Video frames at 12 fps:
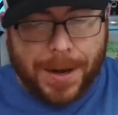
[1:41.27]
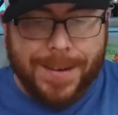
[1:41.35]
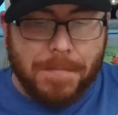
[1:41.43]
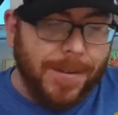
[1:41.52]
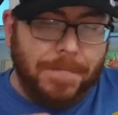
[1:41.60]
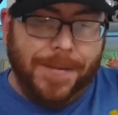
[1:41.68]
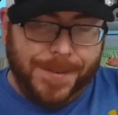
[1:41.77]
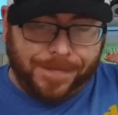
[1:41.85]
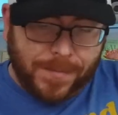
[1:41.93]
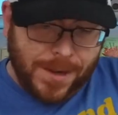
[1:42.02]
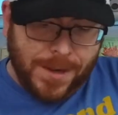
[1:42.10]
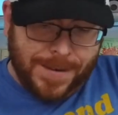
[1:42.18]
it and
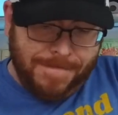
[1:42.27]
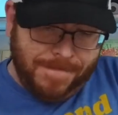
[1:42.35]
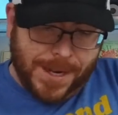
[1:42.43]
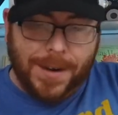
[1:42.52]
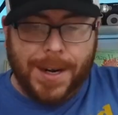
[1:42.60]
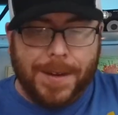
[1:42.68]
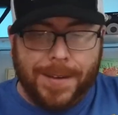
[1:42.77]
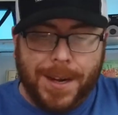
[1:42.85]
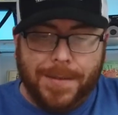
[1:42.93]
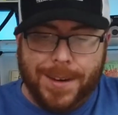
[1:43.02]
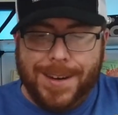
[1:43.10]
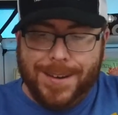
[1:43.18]
boom, like
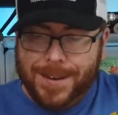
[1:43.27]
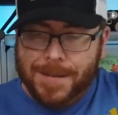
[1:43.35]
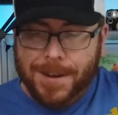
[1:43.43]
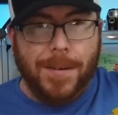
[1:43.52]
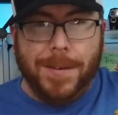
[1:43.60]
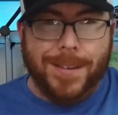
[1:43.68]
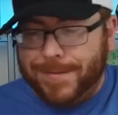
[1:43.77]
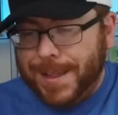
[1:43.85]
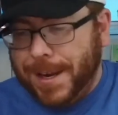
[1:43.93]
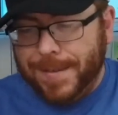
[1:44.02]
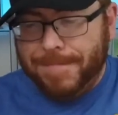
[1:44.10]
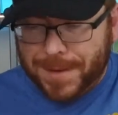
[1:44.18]
it is
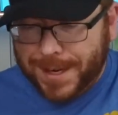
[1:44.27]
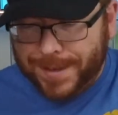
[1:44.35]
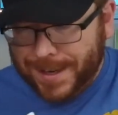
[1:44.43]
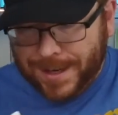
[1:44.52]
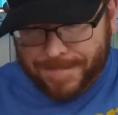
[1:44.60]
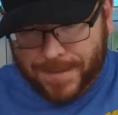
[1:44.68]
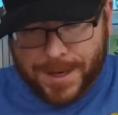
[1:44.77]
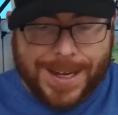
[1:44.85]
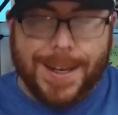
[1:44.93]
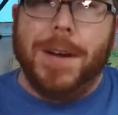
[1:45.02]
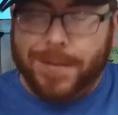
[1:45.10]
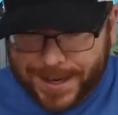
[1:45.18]
just
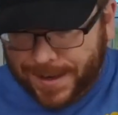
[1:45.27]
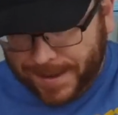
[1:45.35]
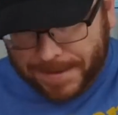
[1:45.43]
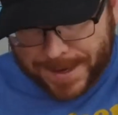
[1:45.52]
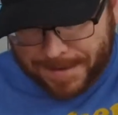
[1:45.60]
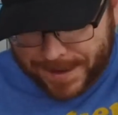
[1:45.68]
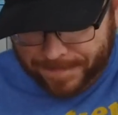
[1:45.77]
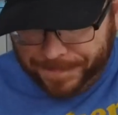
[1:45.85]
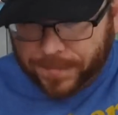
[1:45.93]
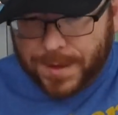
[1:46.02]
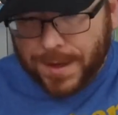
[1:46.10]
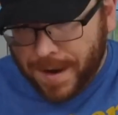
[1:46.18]
overpowering,
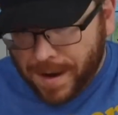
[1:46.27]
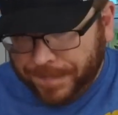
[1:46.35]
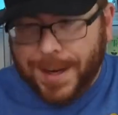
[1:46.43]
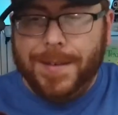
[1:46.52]
really.